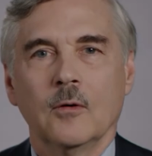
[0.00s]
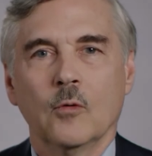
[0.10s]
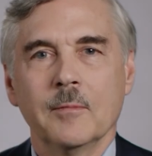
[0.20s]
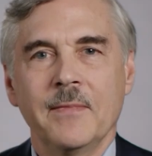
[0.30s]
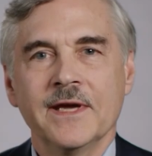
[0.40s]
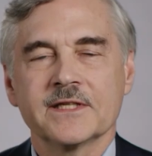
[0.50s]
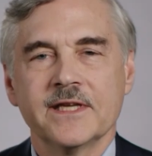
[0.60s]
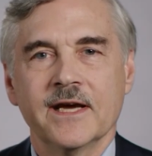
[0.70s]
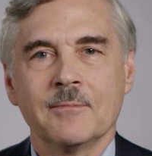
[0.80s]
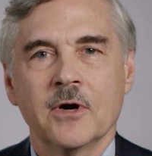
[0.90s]
What makes
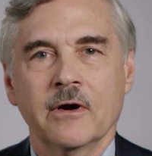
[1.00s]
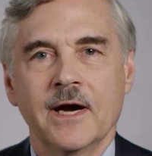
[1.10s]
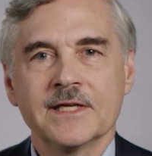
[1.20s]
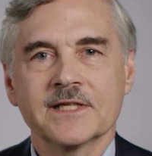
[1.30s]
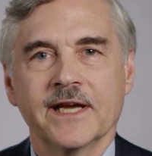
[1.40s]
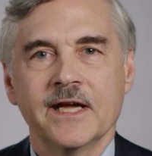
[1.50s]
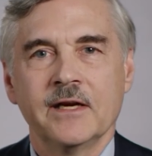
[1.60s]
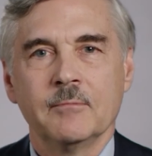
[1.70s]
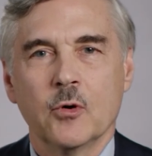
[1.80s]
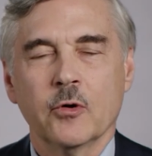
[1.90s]
the MRI
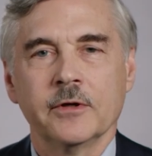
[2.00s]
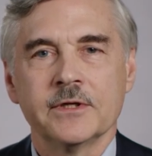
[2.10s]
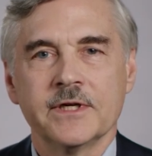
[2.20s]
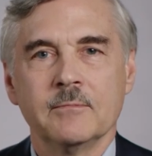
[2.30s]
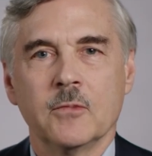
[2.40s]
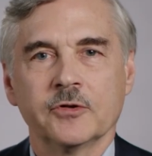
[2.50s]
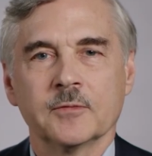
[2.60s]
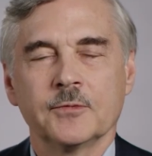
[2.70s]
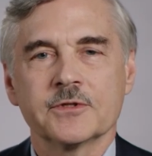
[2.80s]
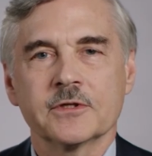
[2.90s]
scan important in
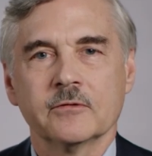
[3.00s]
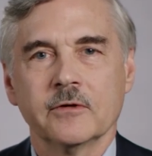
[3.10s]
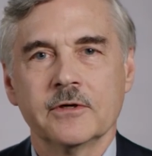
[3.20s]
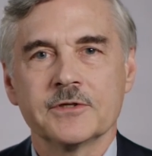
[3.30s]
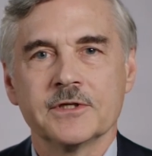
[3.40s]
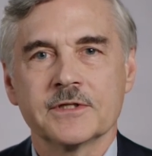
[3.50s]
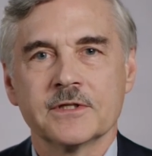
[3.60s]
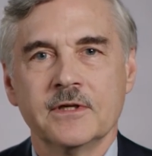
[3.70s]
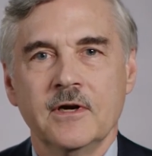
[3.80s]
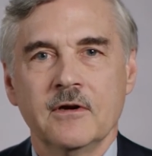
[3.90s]
multiple
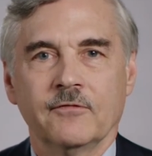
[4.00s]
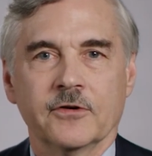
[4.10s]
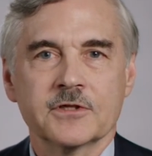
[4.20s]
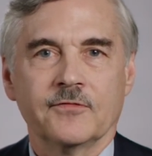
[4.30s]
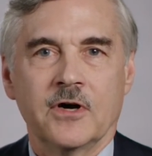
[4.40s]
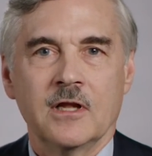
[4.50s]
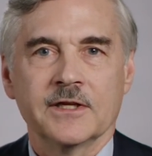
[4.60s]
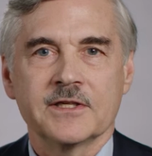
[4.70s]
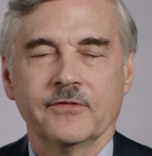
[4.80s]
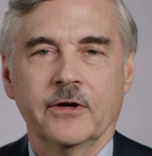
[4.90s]
sclerosis? First of all,
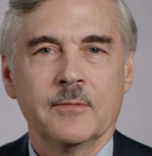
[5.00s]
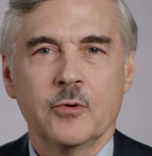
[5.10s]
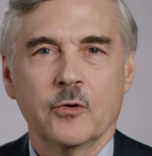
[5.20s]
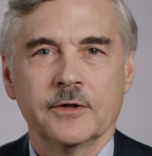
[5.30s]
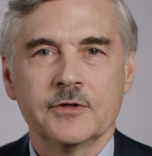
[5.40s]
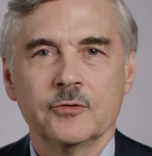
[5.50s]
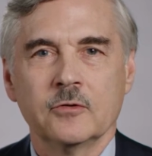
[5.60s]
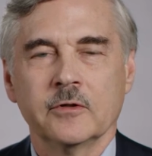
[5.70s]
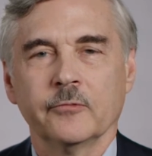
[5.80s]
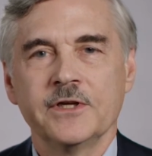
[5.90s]
it's a very important
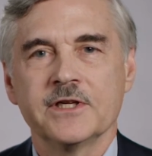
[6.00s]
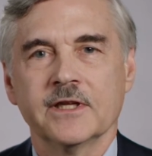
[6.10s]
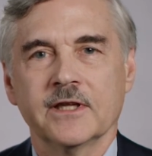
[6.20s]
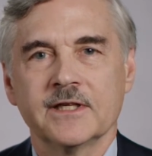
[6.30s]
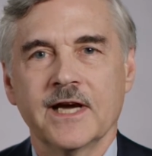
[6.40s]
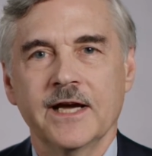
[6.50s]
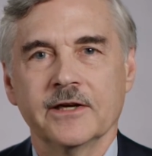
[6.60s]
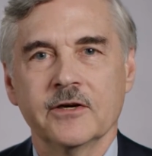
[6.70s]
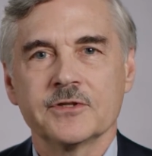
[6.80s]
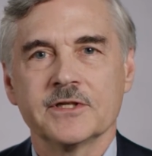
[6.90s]
tool in reaching the
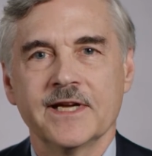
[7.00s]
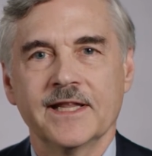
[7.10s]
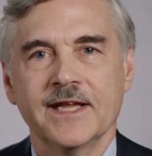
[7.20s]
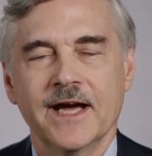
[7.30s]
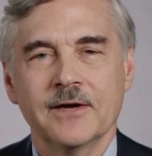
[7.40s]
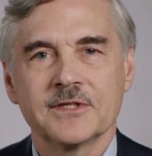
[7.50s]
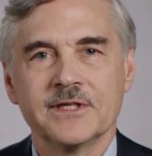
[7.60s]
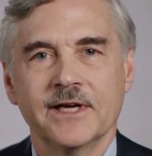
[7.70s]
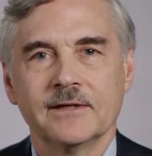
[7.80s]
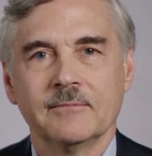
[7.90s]
diagnosis at the
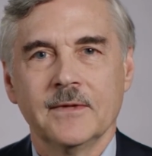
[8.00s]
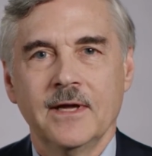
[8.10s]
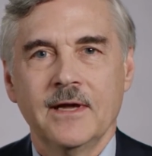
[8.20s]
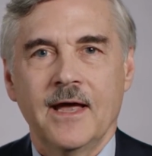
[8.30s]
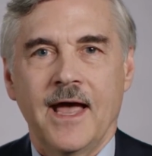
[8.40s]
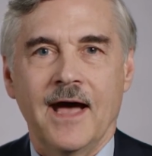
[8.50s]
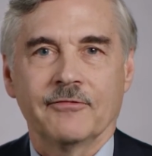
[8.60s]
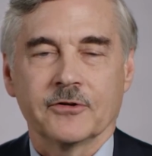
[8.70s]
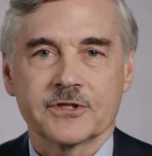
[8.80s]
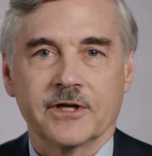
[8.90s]
outset.
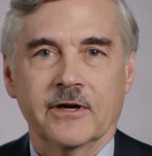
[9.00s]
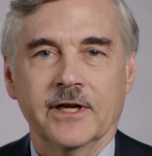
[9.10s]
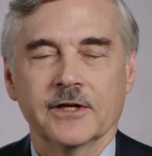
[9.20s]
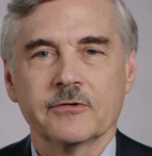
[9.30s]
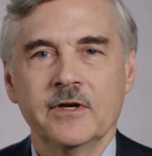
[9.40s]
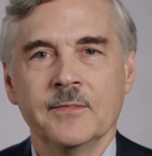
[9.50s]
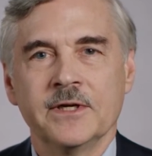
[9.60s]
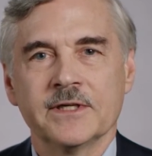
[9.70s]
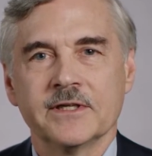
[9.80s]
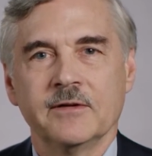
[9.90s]
After starting a
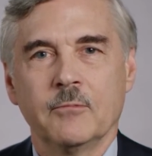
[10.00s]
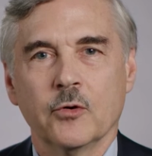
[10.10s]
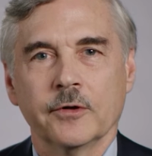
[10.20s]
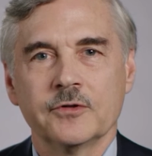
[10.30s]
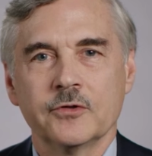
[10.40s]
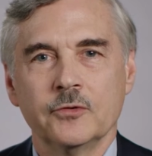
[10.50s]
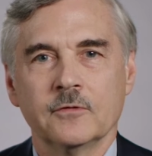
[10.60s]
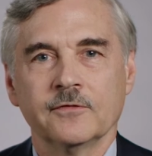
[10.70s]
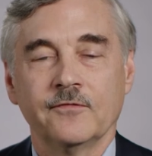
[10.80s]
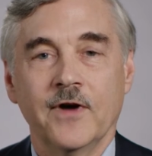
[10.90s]
treatment, it's an important
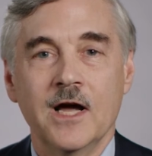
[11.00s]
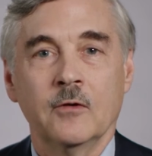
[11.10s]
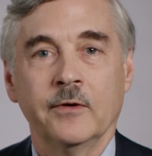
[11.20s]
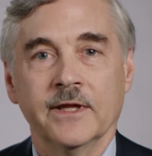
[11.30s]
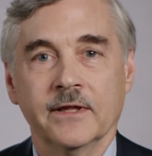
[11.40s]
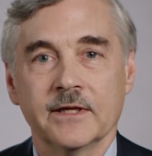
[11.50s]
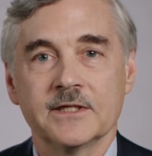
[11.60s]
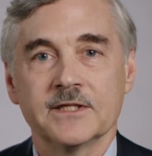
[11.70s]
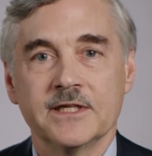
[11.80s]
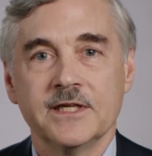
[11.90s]
tool for following the
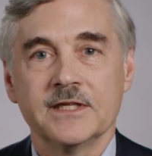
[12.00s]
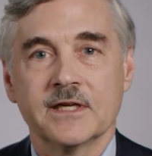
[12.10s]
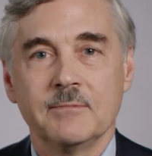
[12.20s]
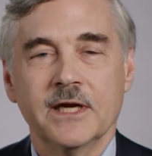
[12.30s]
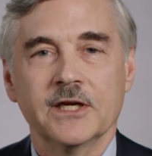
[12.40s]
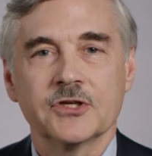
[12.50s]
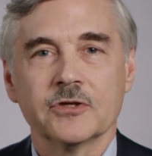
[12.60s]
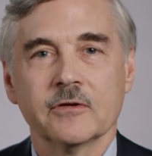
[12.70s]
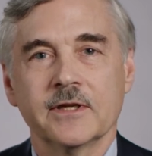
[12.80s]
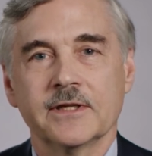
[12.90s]
disease and making
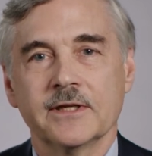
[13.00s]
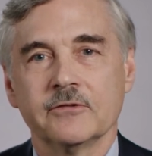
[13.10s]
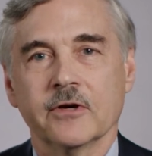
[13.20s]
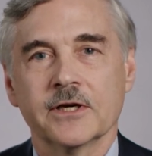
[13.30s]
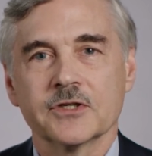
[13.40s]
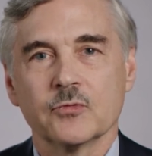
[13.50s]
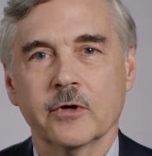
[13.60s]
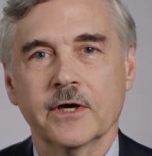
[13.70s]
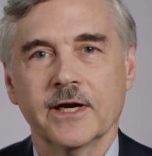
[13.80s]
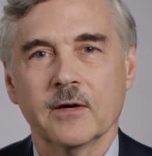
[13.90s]
sure that the drug is
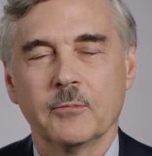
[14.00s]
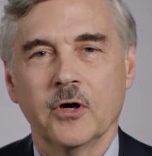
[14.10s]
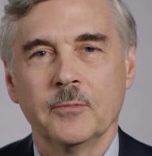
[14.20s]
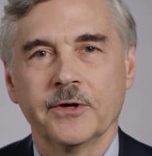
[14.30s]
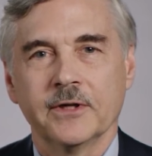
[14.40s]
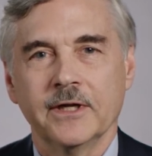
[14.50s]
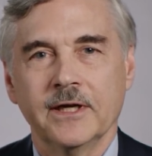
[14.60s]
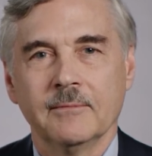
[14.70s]
working appropriately.